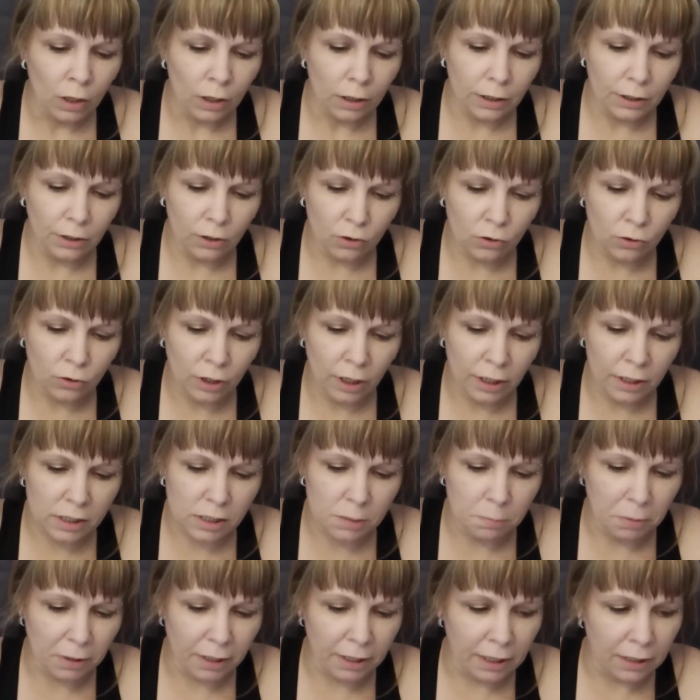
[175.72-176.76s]
Leone
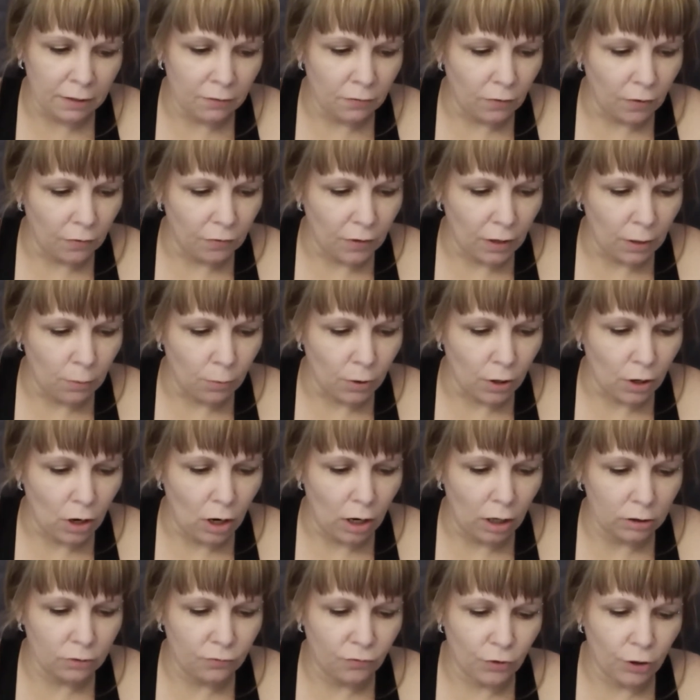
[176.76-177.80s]
explained that they were
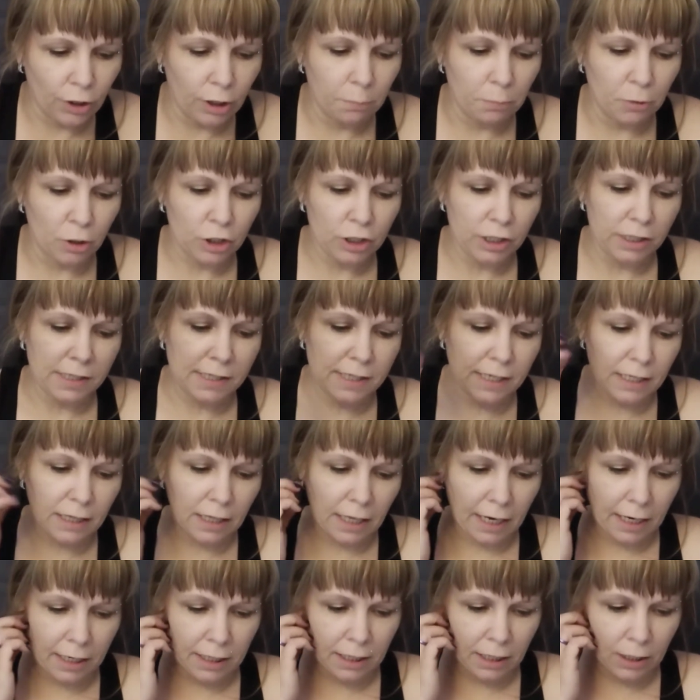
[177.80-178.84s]
called for an emergency
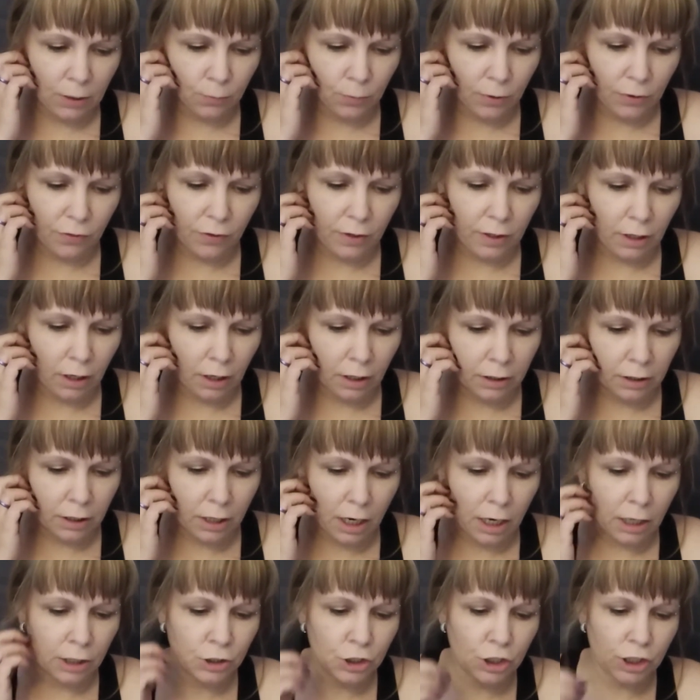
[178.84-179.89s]
landing with an
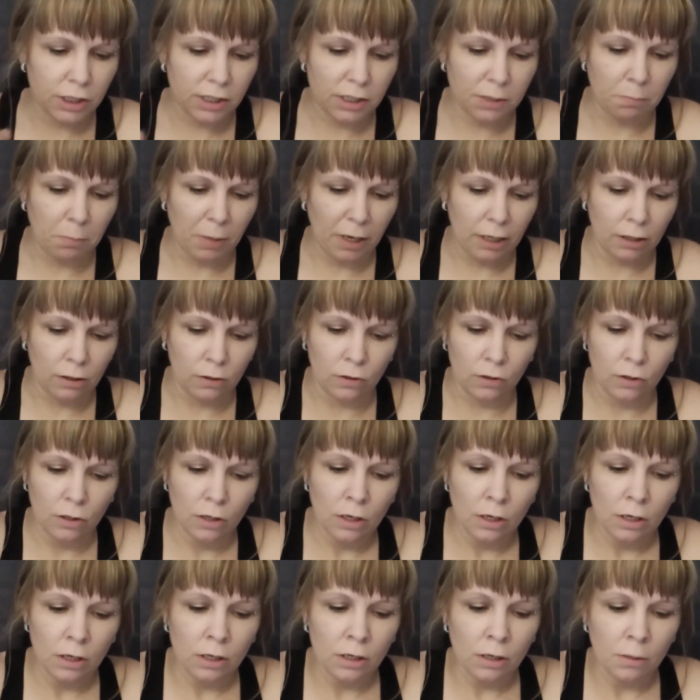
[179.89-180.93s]
unconscious male,
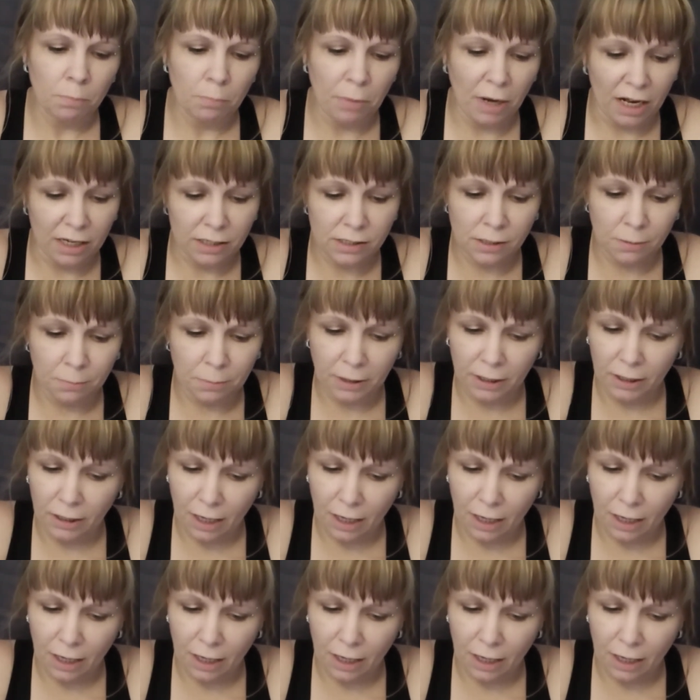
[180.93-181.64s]
possibly